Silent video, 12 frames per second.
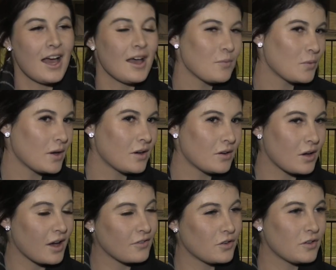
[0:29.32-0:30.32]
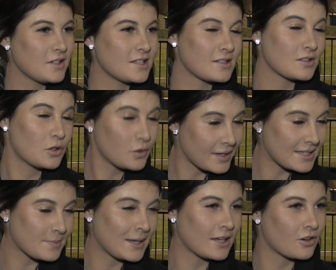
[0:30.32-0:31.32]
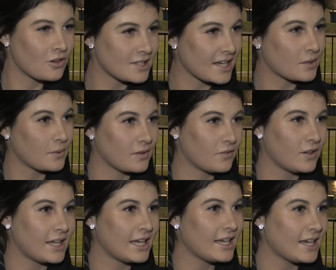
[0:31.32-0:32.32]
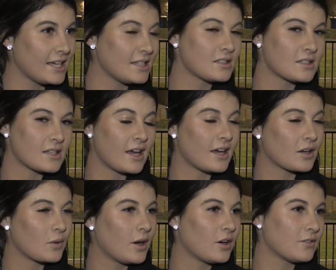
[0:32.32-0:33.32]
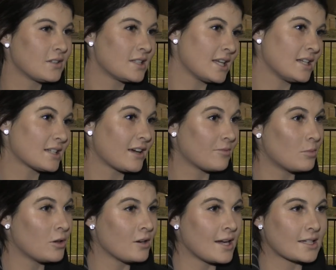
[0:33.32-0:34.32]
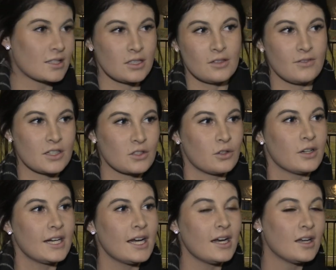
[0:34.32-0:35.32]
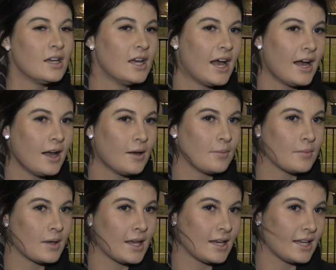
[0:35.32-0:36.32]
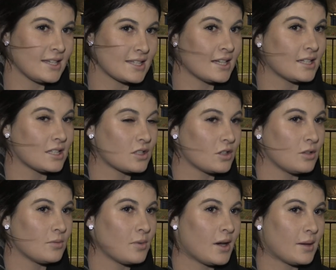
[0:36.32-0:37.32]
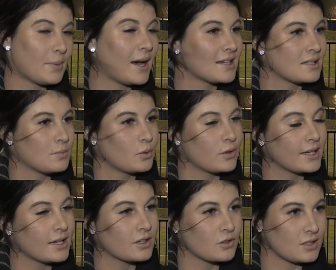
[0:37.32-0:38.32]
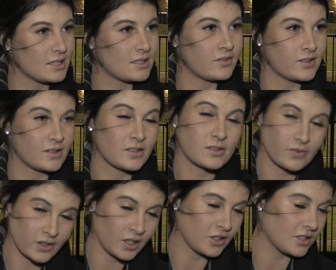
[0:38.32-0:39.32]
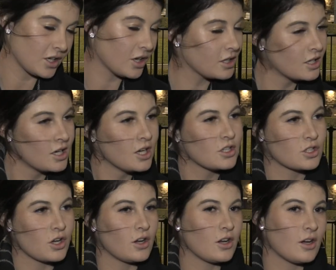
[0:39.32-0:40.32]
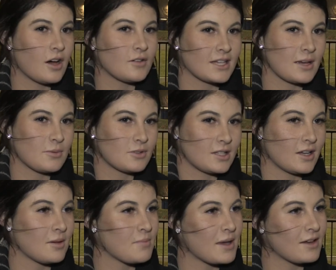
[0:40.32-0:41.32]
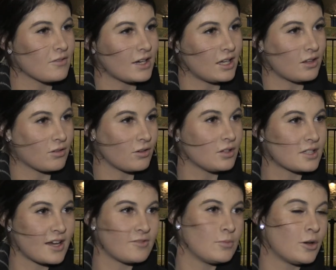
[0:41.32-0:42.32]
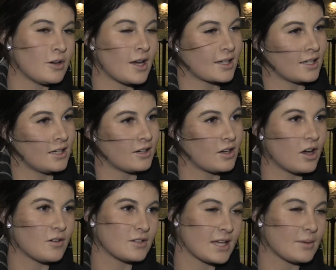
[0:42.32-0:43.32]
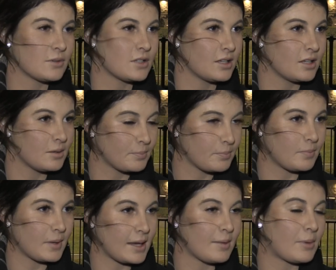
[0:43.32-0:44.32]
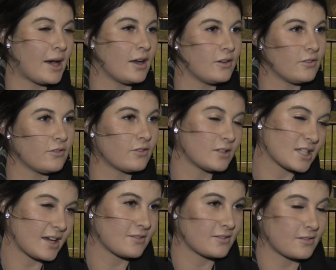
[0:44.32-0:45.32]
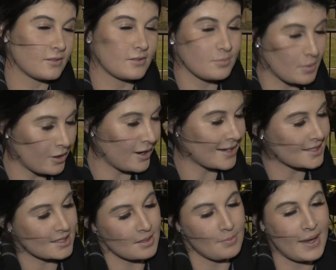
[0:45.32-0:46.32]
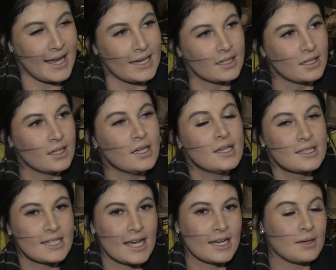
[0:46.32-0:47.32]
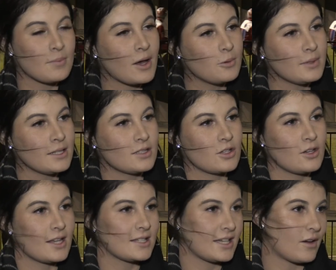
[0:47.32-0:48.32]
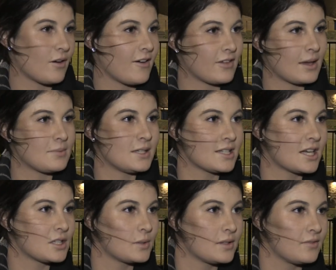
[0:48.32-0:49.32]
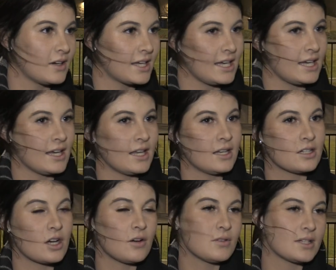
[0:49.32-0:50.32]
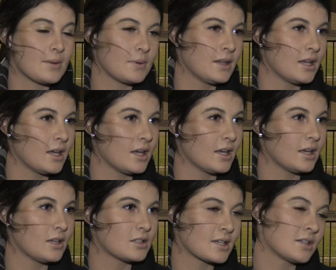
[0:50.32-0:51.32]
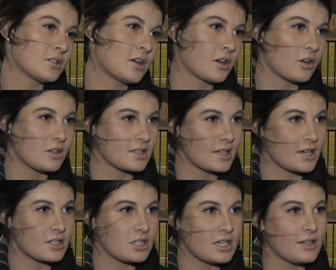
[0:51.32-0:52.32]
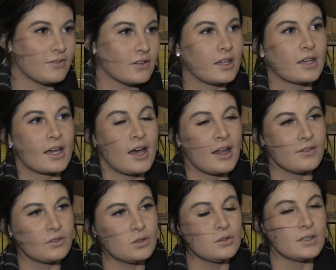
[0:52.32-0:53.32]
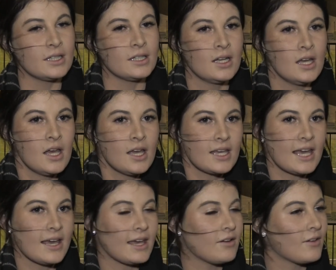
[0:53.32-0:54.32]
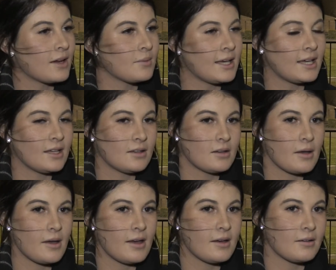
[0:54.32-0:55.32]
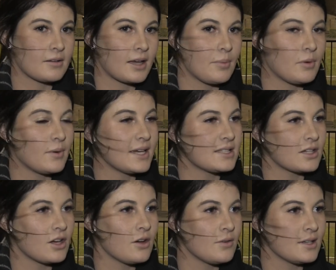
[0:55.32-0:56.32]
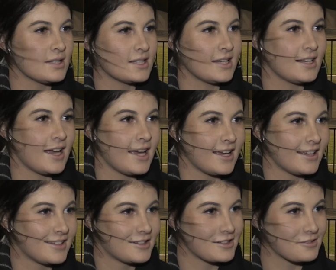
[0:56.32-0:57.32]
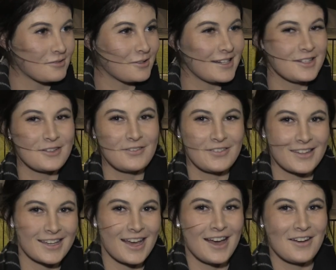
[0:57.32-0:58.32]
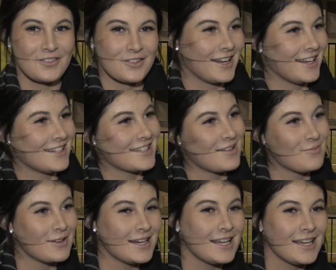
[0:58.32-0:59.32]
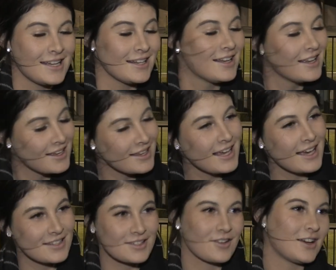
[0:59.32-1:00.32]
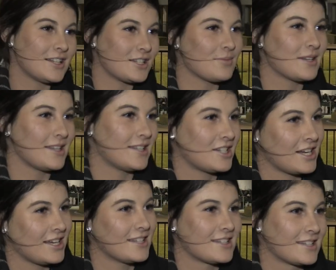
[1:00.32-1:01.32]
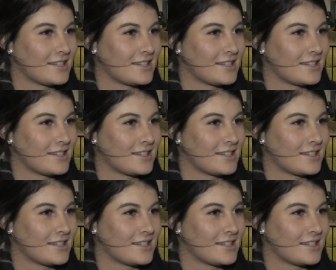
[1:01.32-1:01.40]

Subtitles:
Well, I've always been in contact with Ricky. He's quite often sent Tough Monarch to Victoria, and he sent it to my past employer, Chris Sfinozio. So I was able to meet Ricky through Tough Monarch, and I was able to be a part of Tough Monarch's campaign down in Melbourne. So that's how I've kept in touch with Ricky, and I was up in the Sunshine Coast last year for the carnival, and yeah, he rang me a couple of weeks ago and said, hey, what are you doing for the carnival? I need somebody. And yeah, so I jumped at the chance.